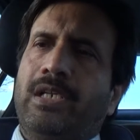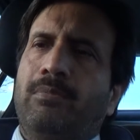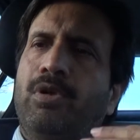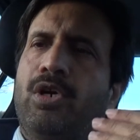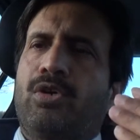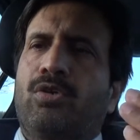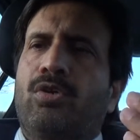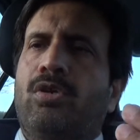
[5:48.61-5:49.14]
the
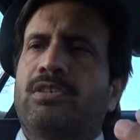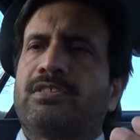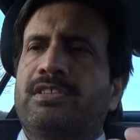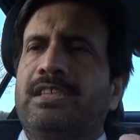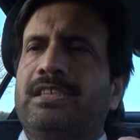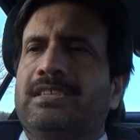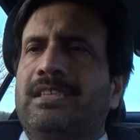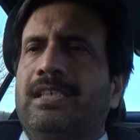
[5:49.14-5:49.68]
blood clots
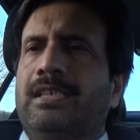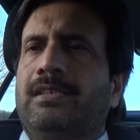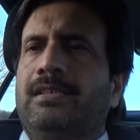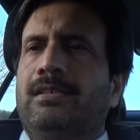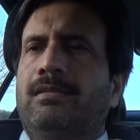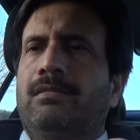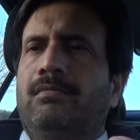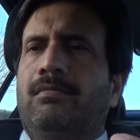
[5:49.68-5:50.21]
inside
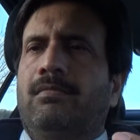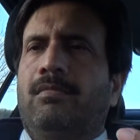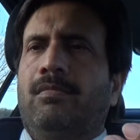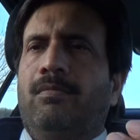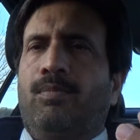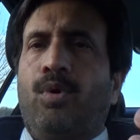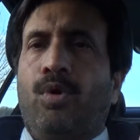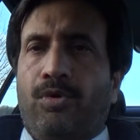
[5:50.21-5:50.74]
the
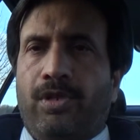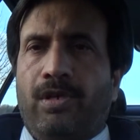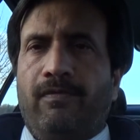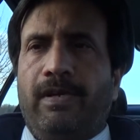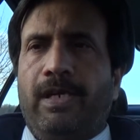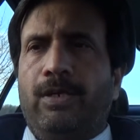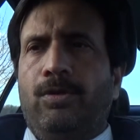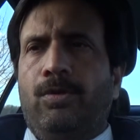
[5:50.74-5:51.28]
portal
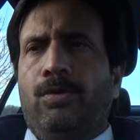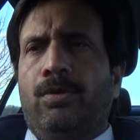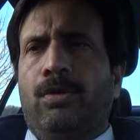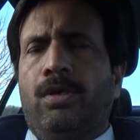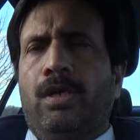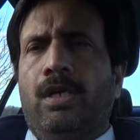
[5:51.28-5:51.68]
vein you know